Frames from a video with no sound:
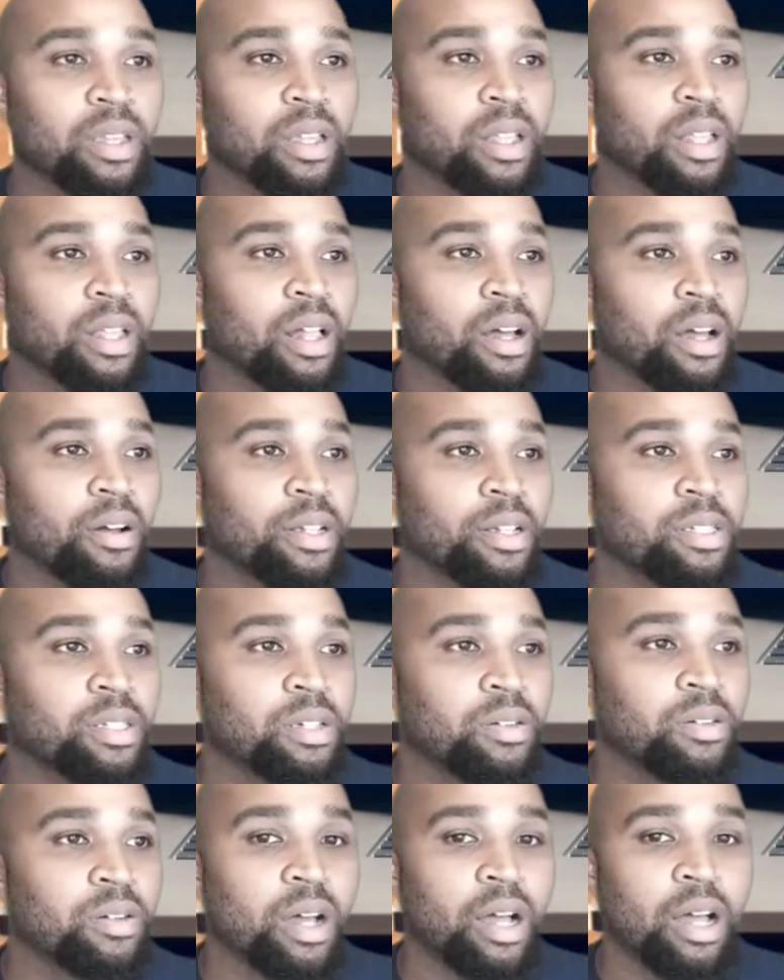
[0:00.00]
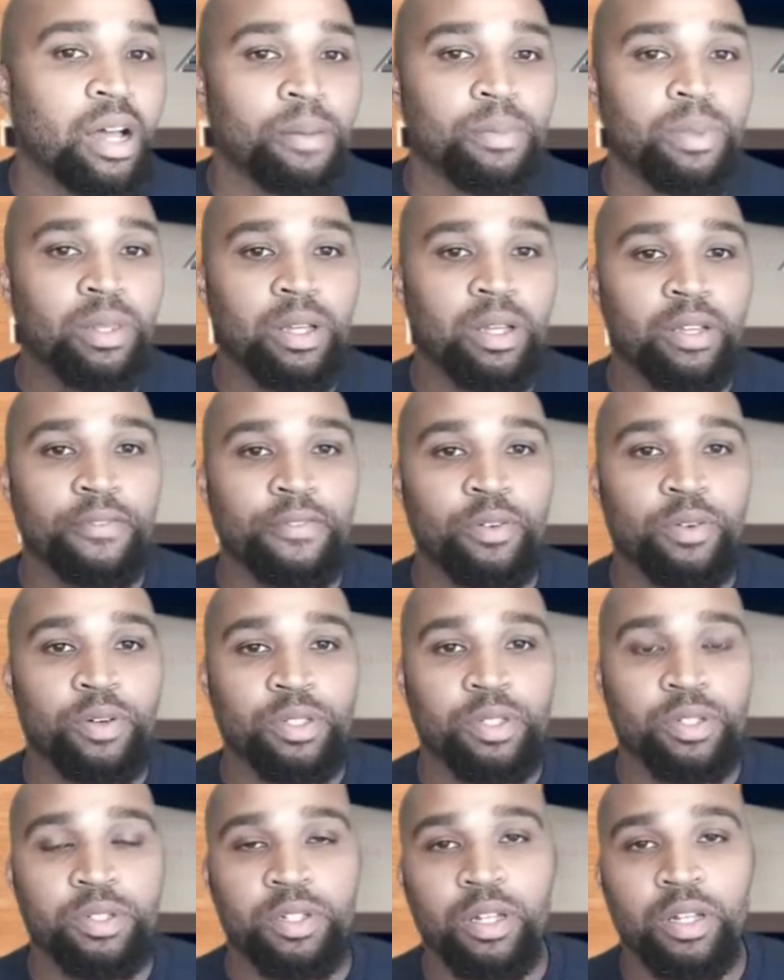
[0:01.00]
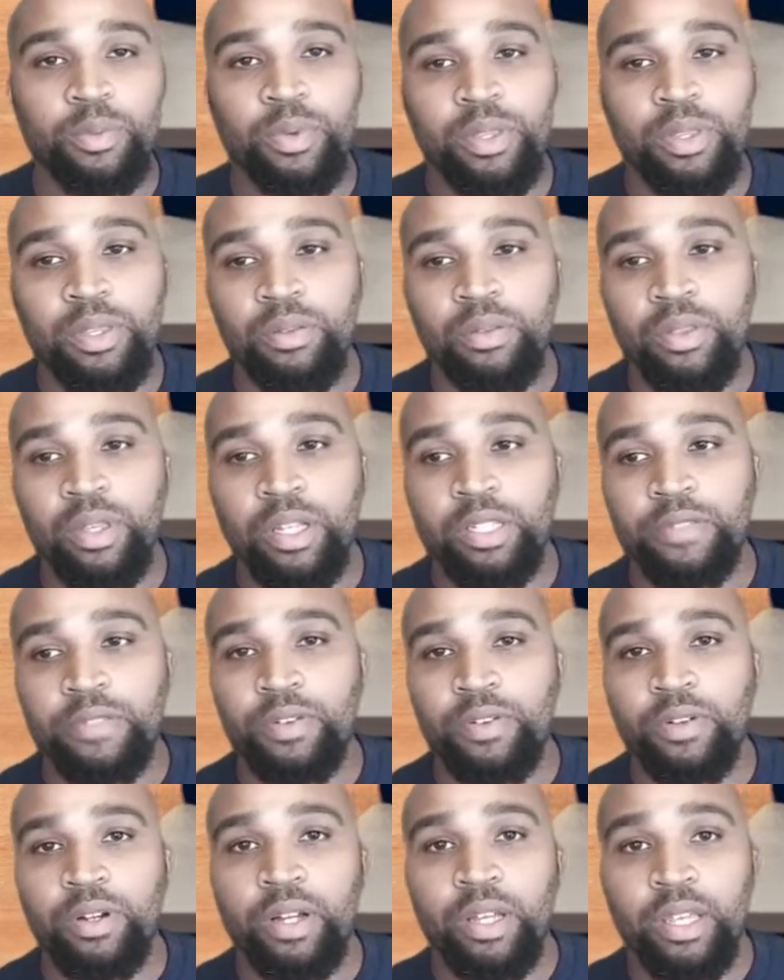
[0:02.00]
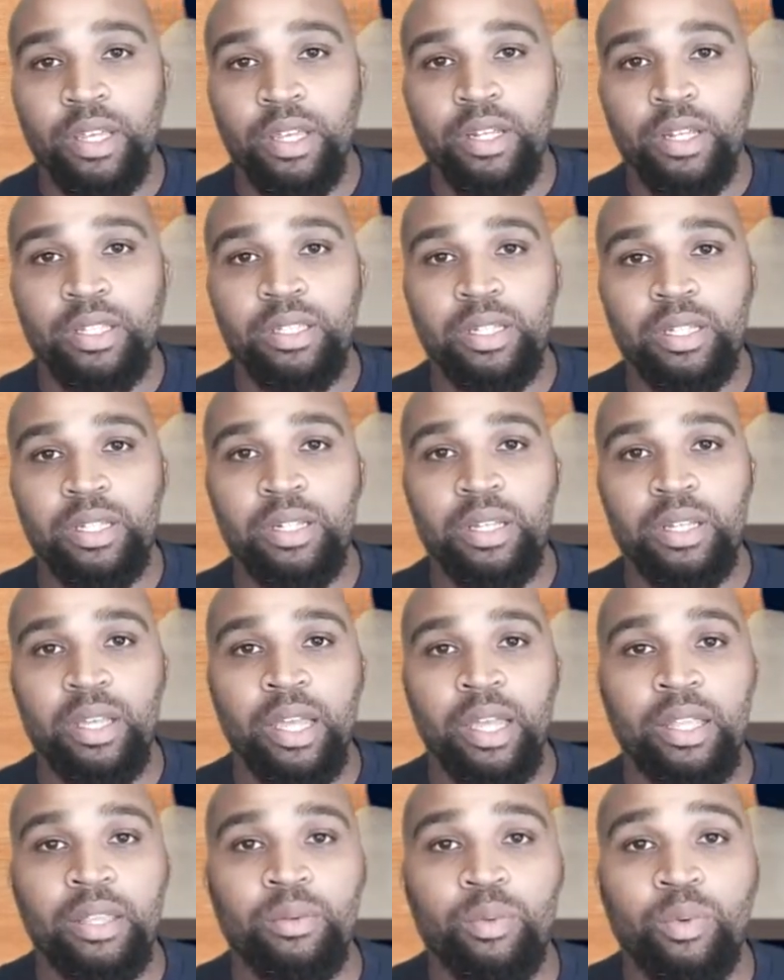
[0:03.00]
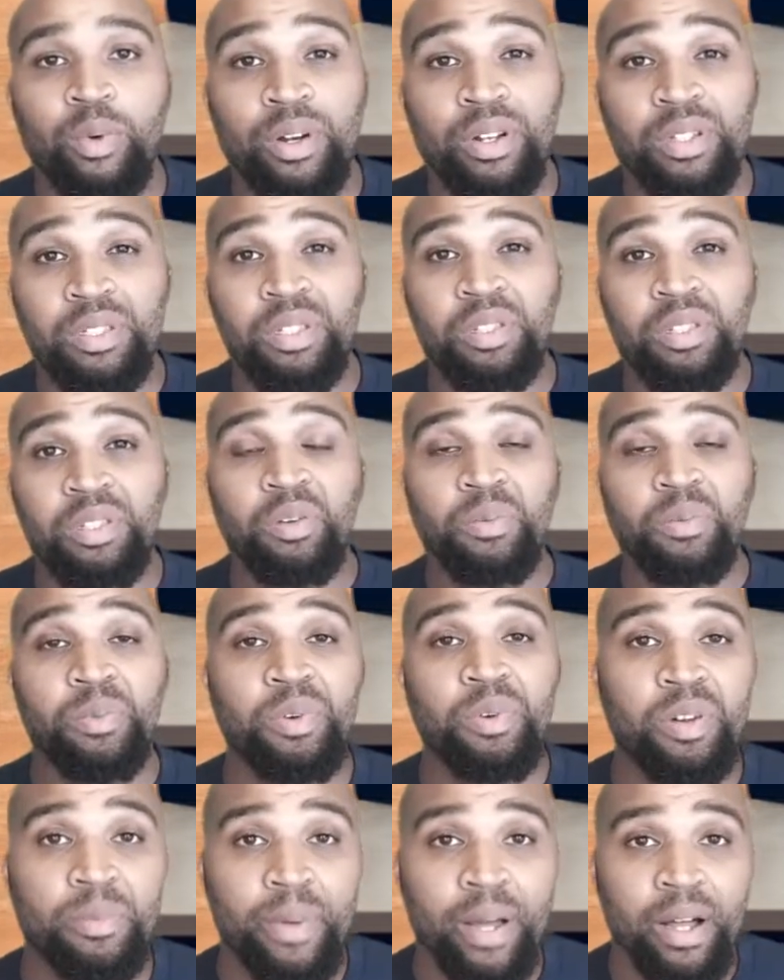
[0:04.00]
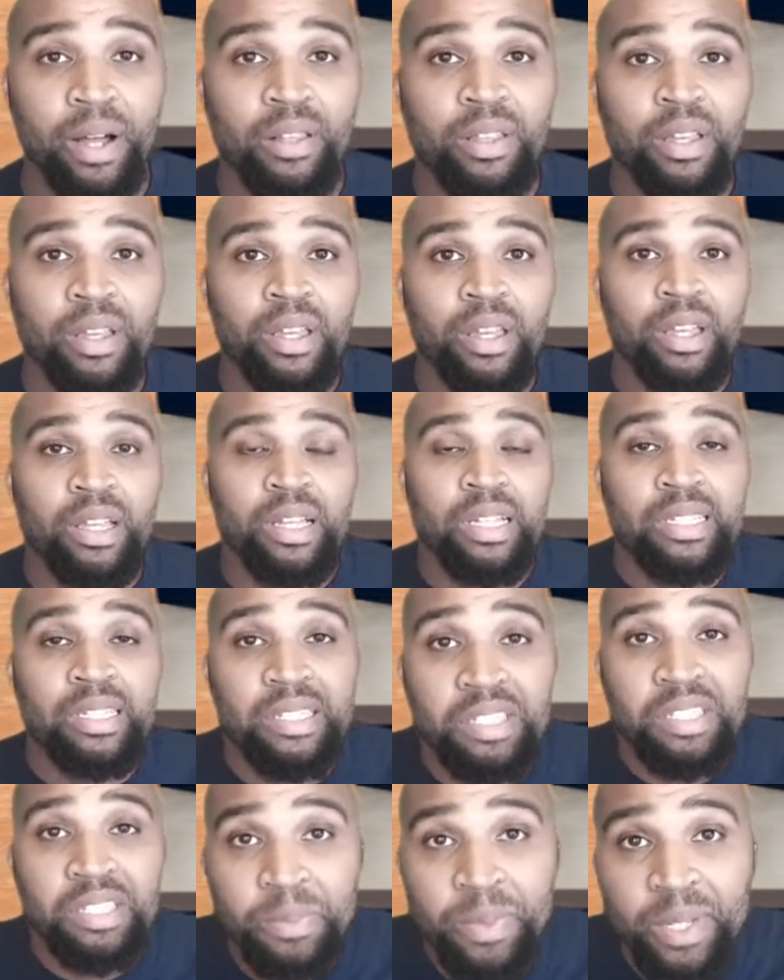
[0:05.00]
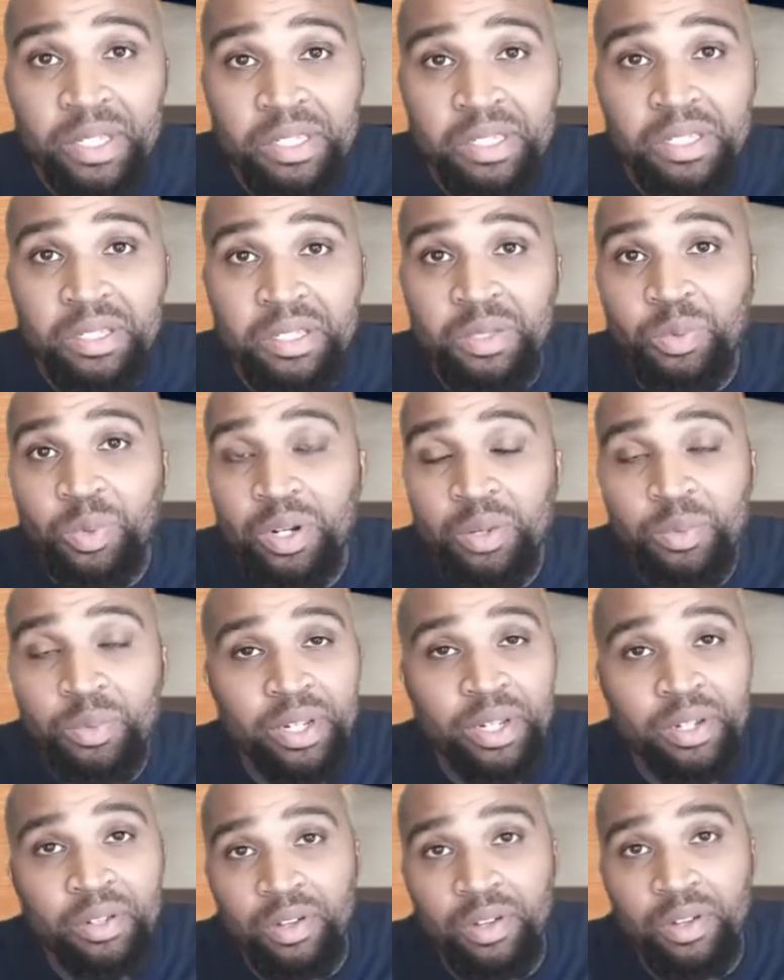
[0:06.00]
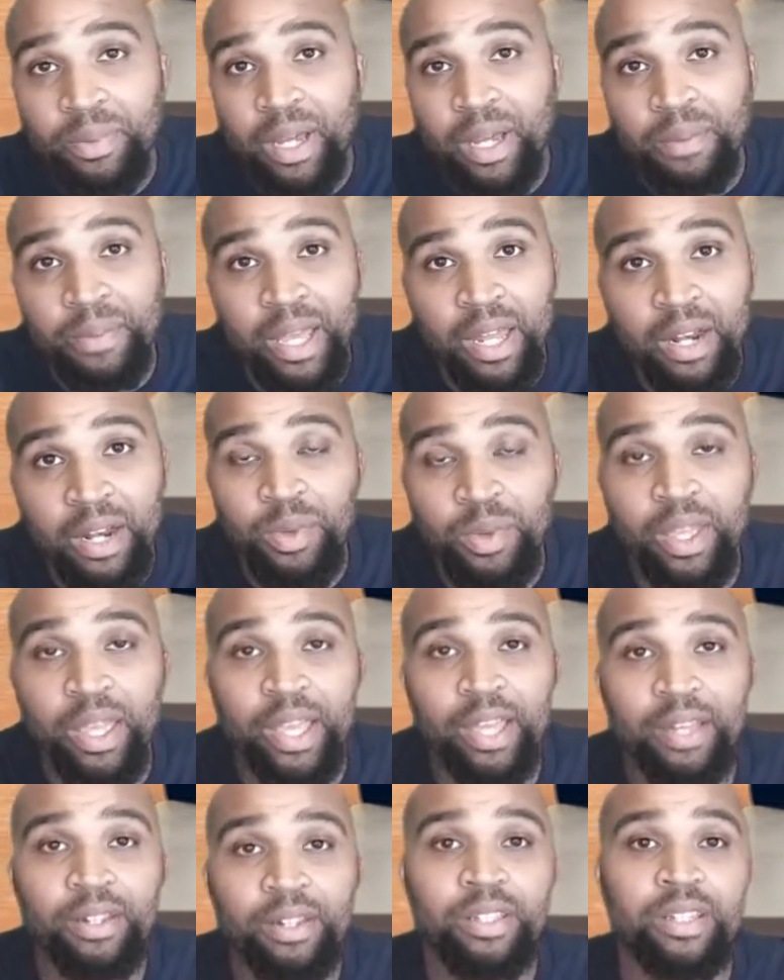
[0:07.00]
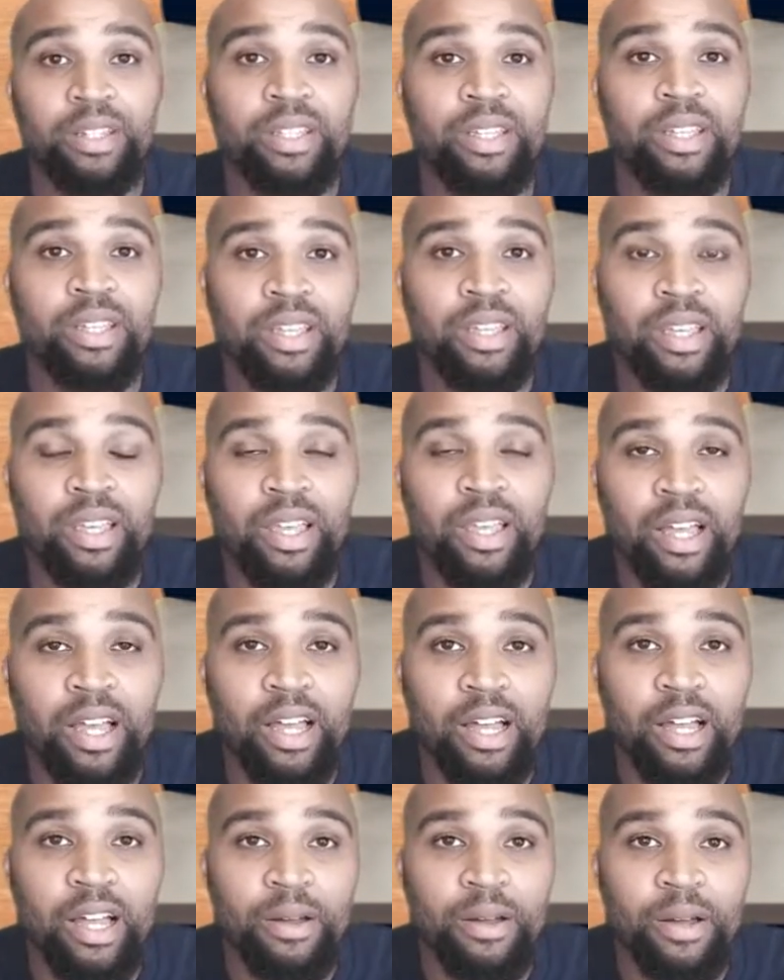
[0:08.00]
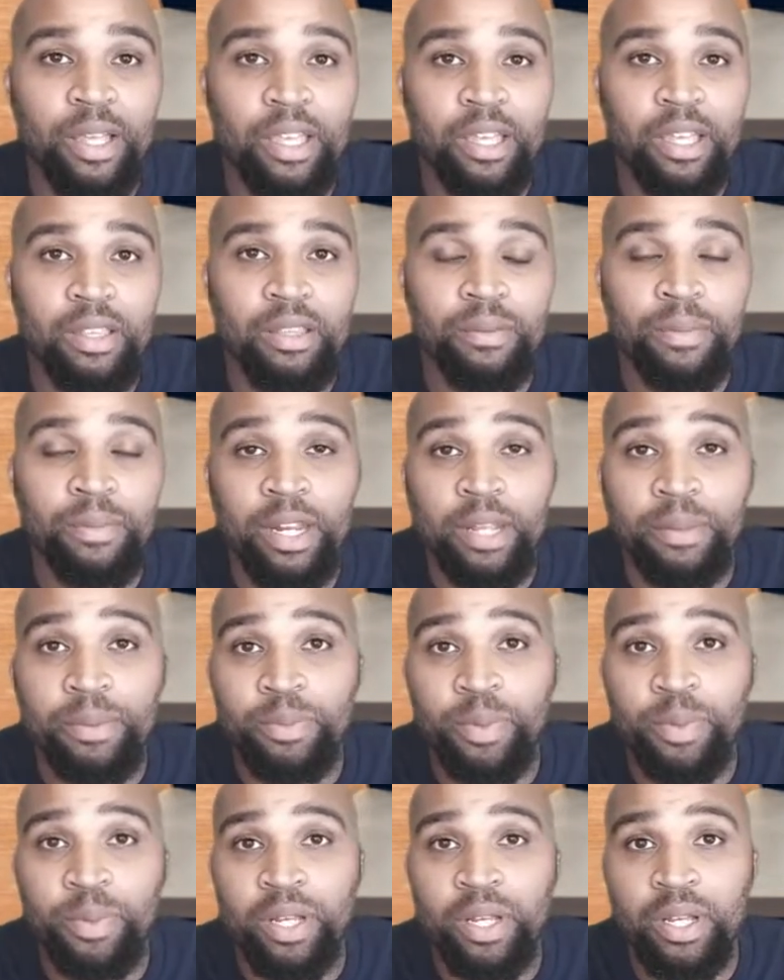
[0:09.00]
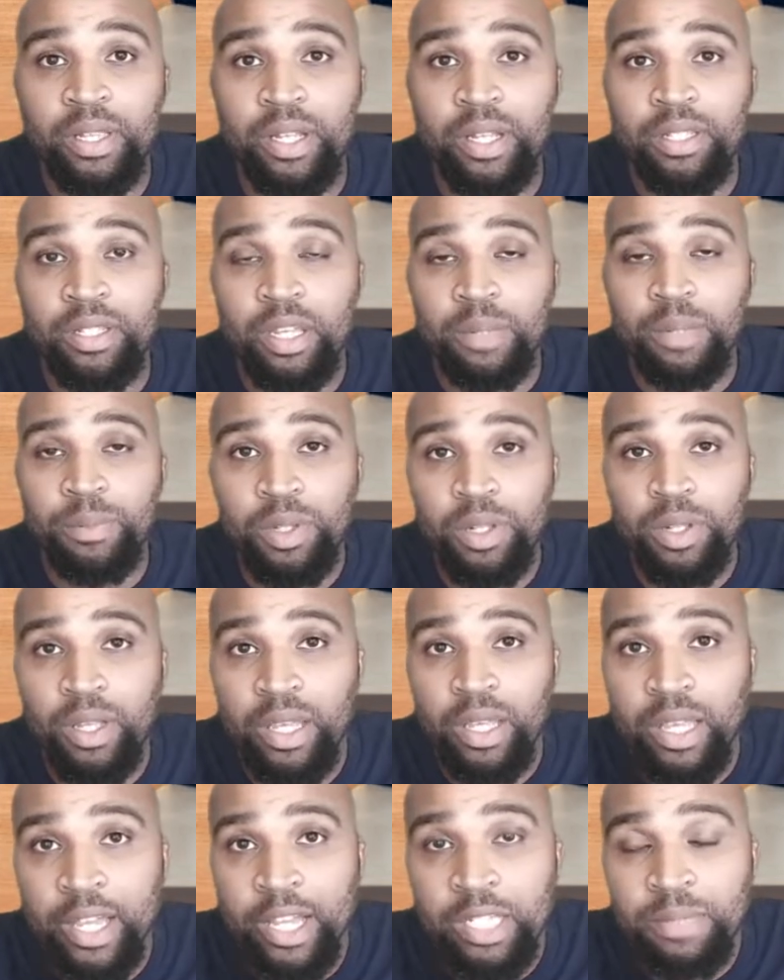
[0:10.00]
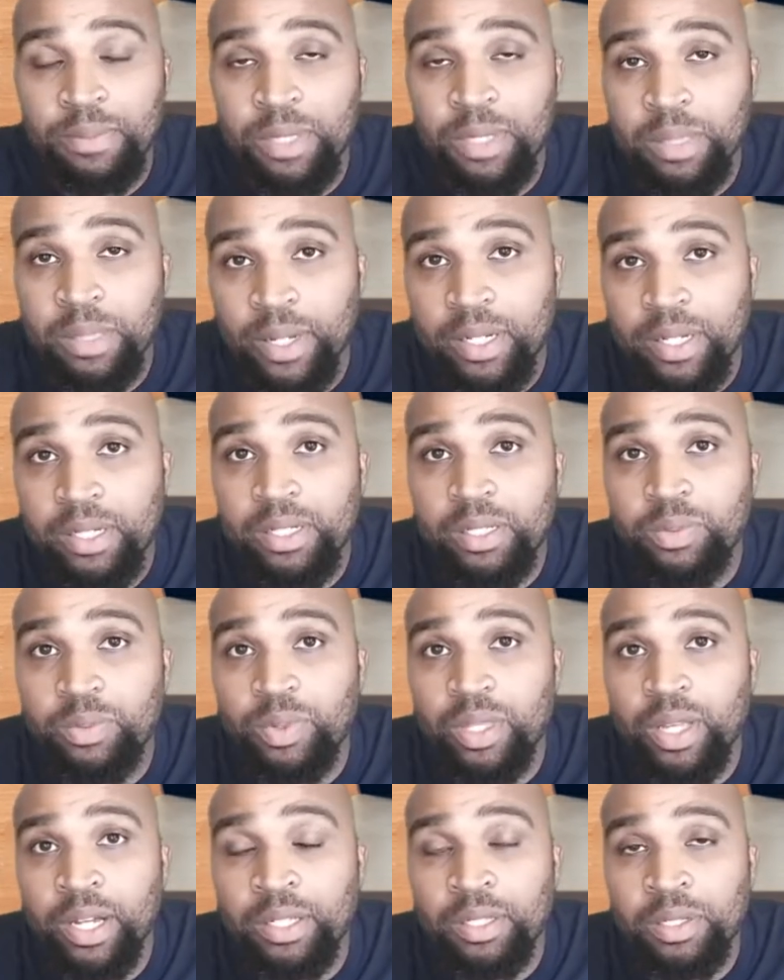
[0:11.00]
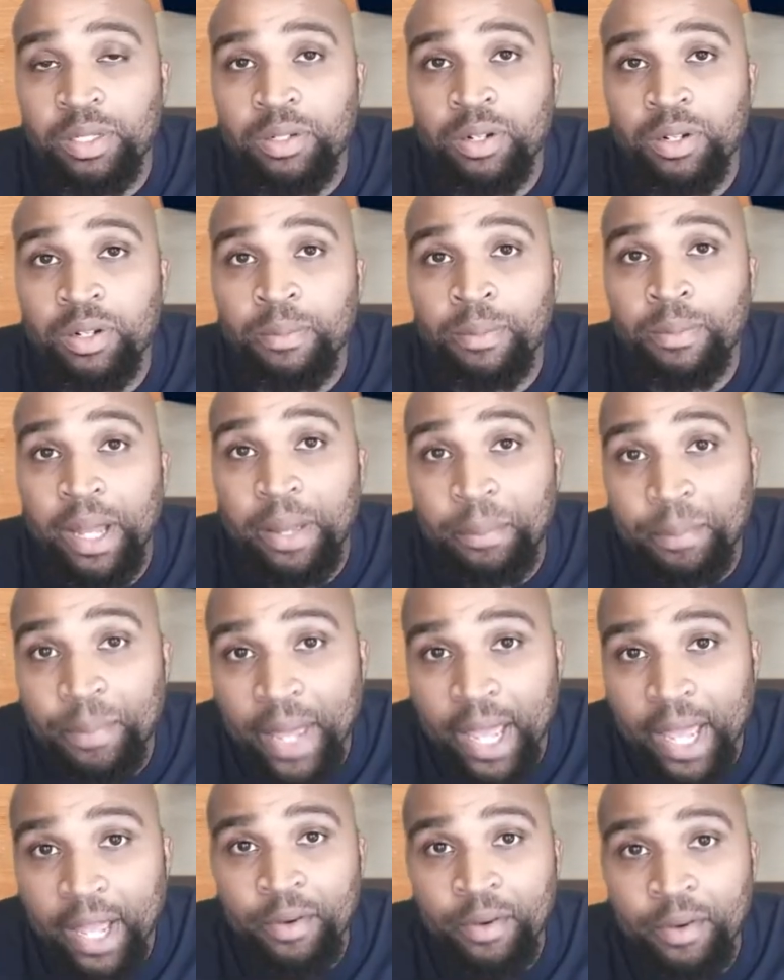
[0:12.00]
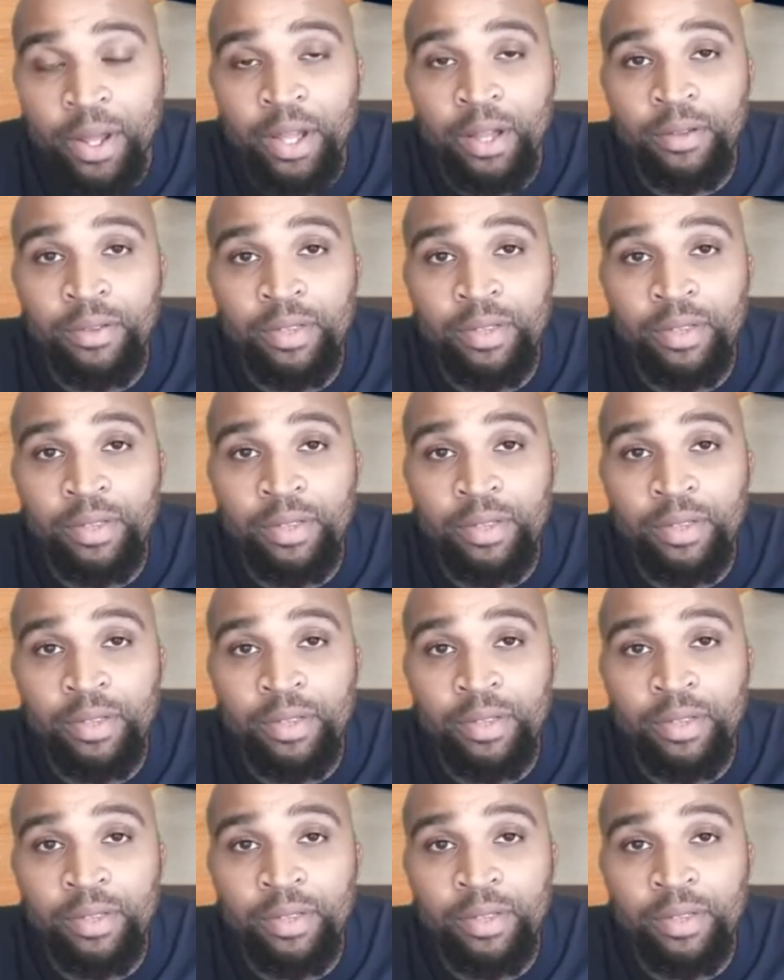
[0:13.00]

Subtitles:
All right, so I'm looking forward to sharing with you. Thanks for again attending and wanting to know more about suspensions. What do we do about them? How do we handle it? Again, my name is Brandon Clayton, the Community Engagement Specialist with iTutor. My background